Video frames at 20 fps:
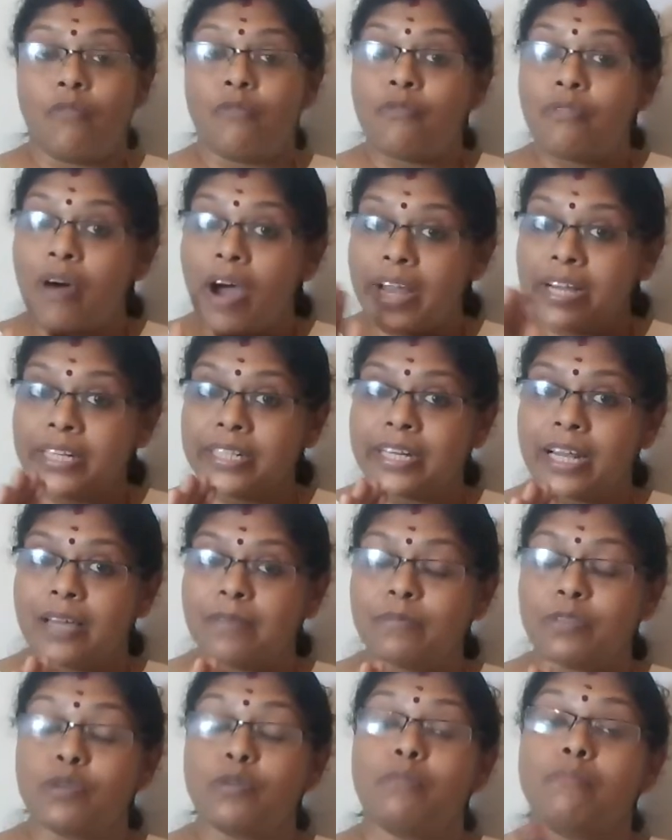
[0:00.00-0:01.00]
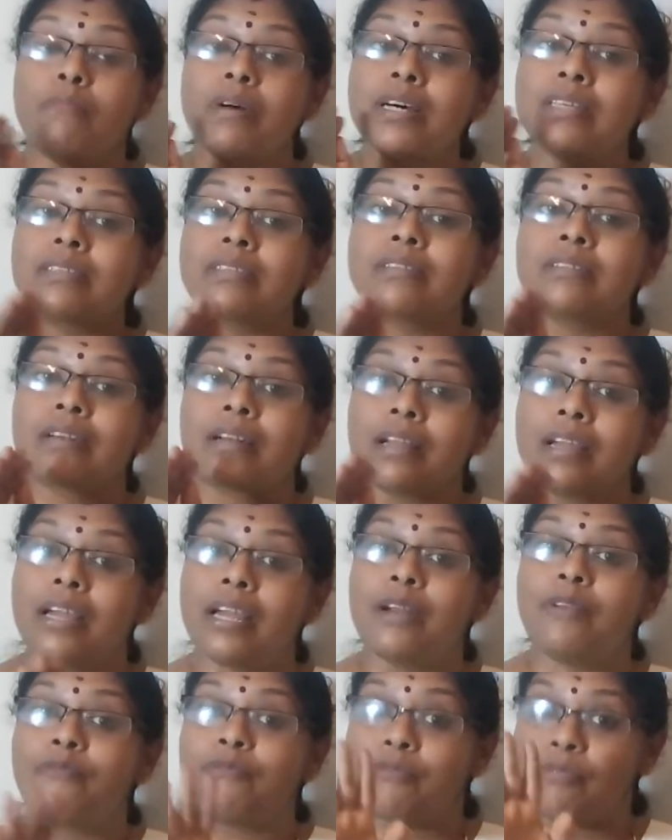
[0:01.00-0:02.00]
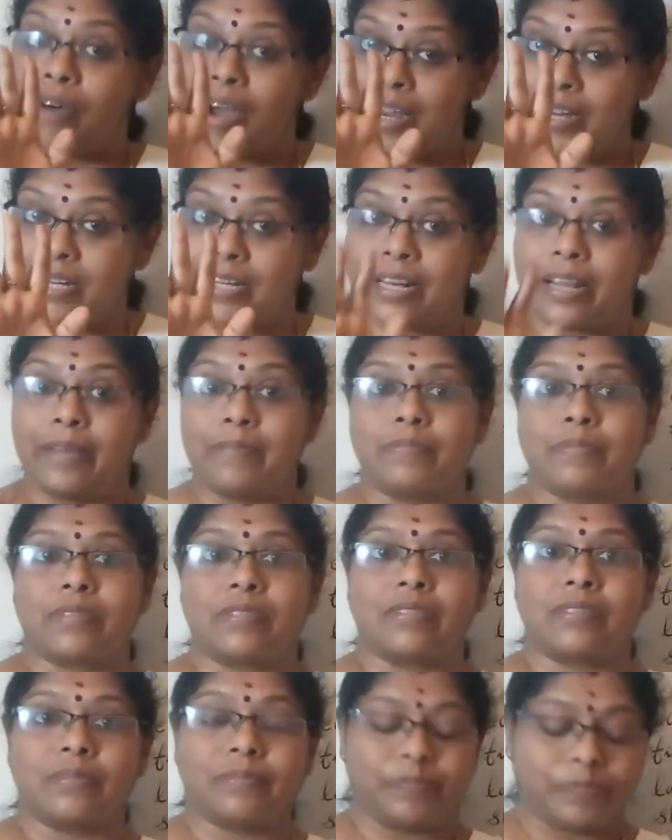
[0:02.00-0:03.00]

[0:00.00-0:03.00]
5 times. You must read 5 times.